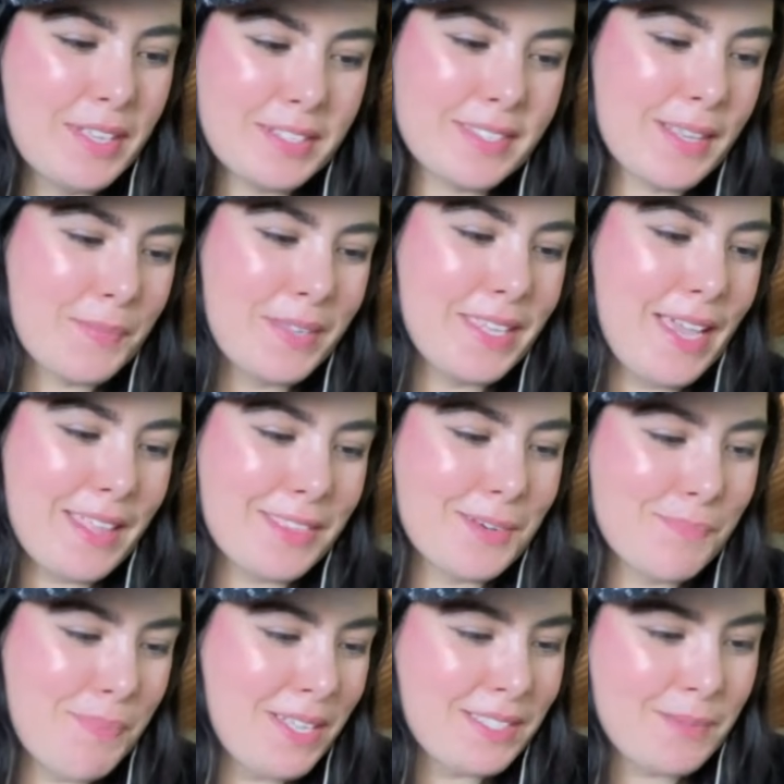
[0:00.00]
Yeah, segment. Yeah,
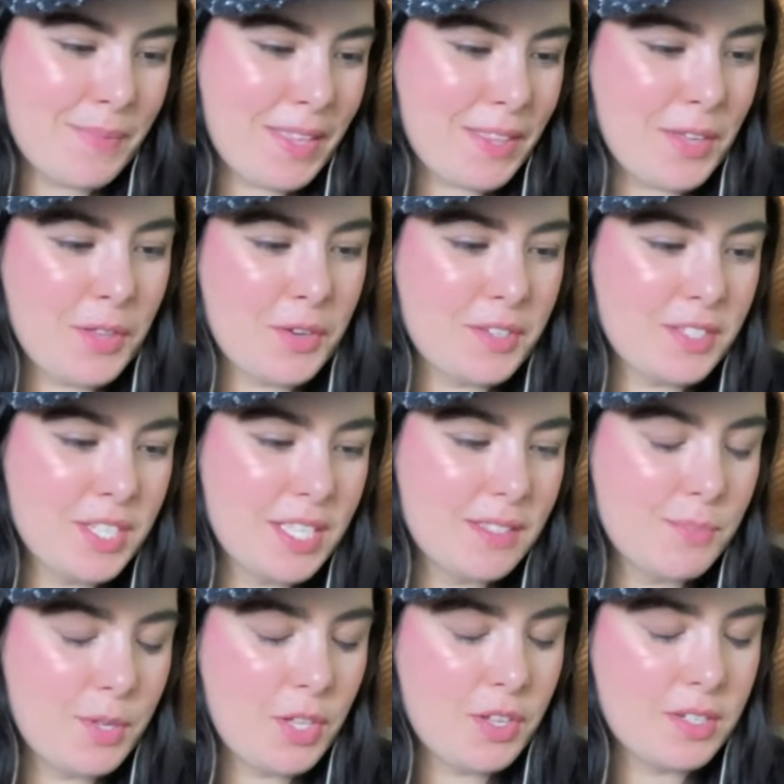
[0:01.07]
they're passing by the other
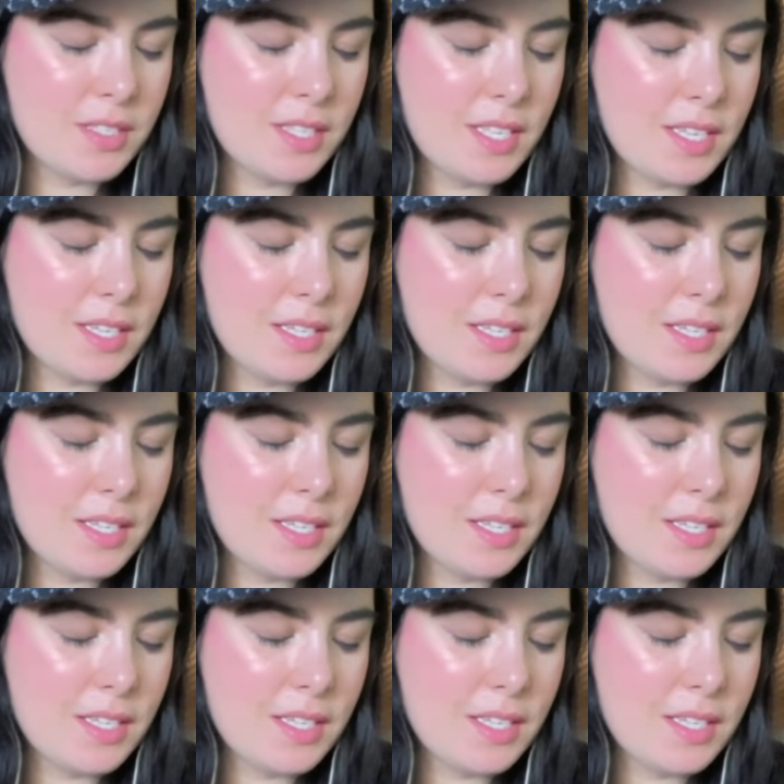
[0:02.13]
city.